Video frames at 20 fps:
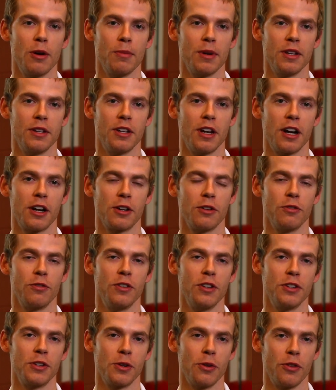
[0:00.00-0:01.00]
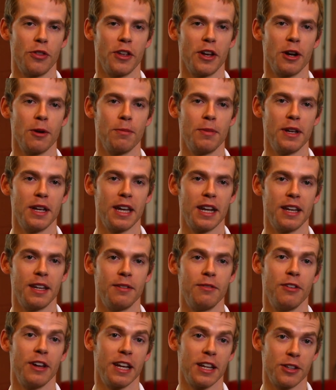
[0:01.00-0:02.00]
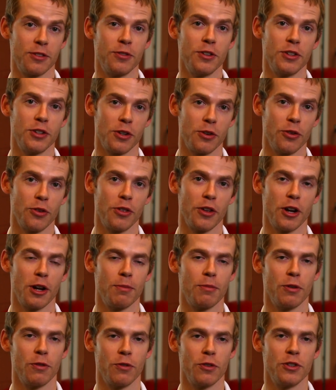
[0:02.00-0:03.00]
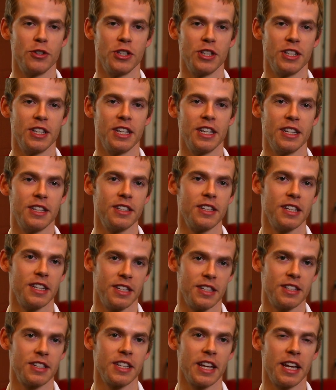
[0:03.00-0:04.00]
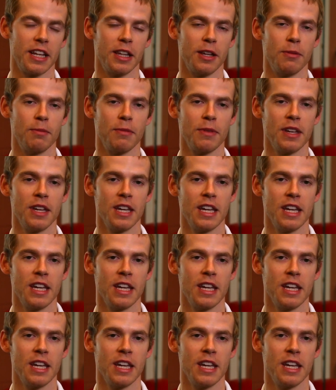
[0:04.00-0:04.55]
I'm a doctor of physical therapy at Advanced Physical Therapy of Virginia in Salem.